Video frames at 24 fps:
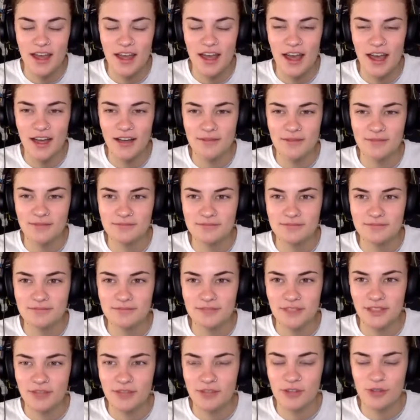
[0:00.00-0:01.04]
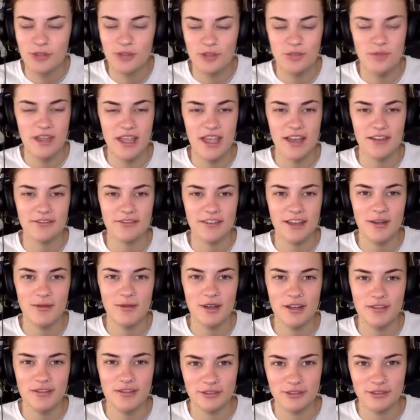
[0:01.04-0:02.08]
Of course, we have our
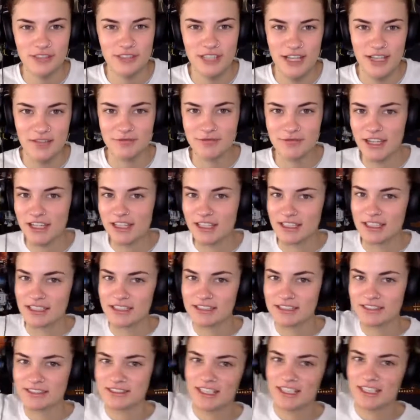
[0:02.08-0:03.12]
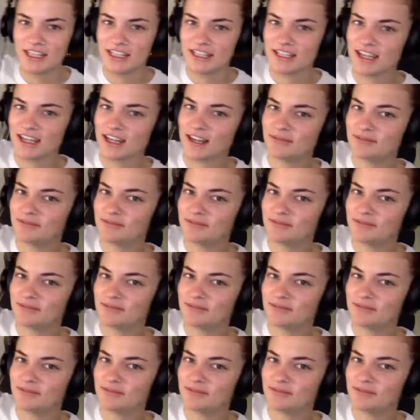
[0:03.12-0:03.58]
wonderful Darth Vader, Daddy